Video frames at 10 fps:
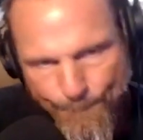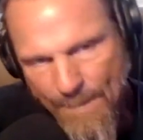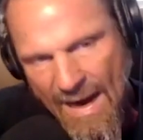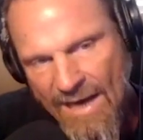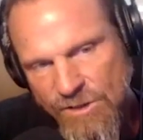
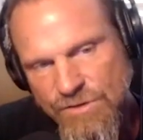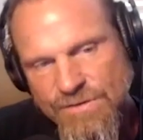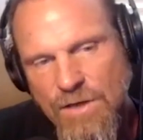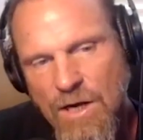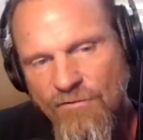
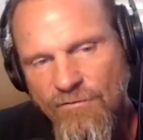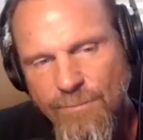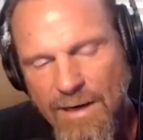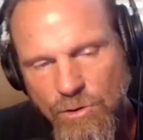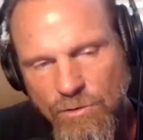badges off of
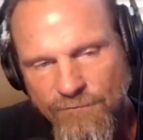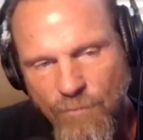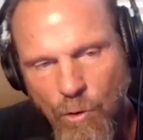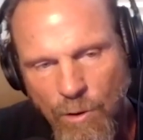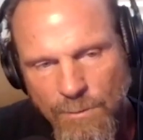my
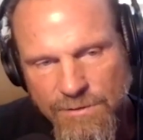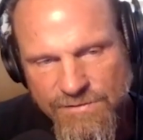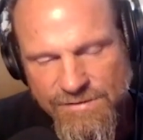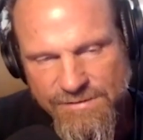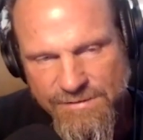uniform and
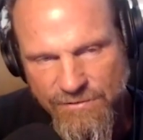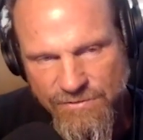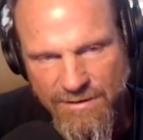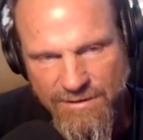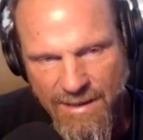
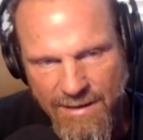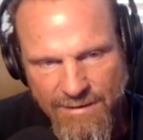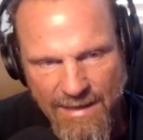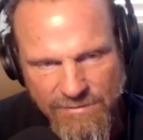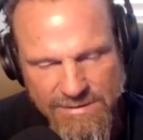such like that, and
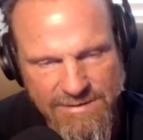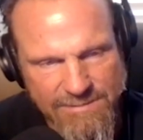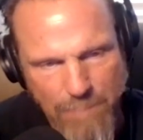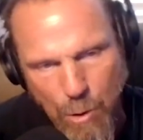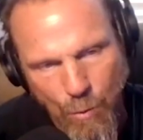have a
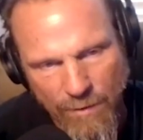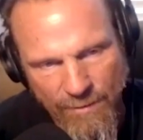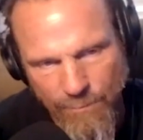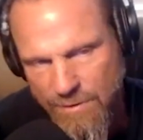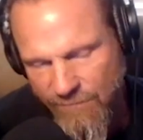smoke with
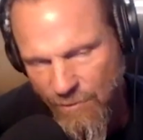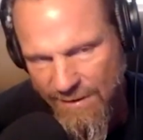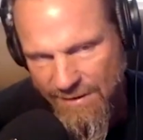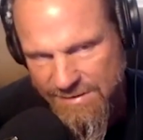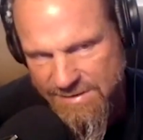them. Even though
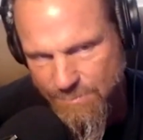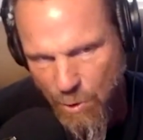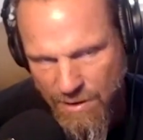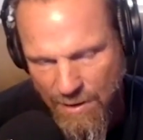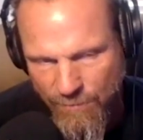I didn't
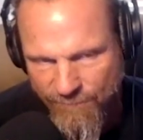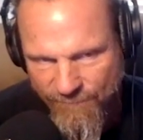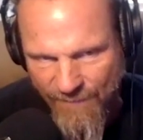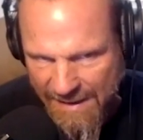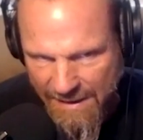smoke, I would
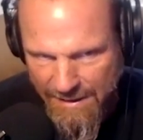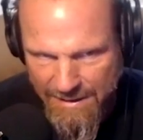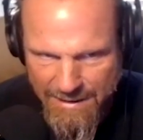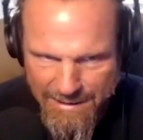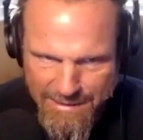fake it
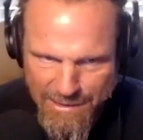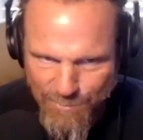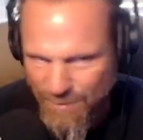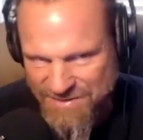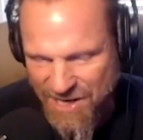
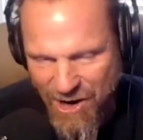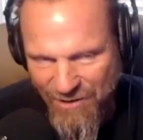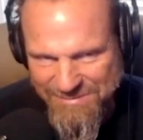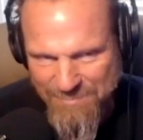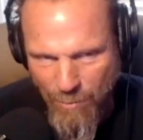because they
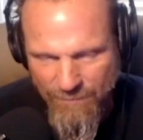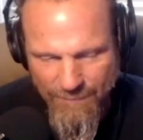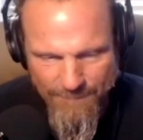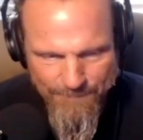all smoked.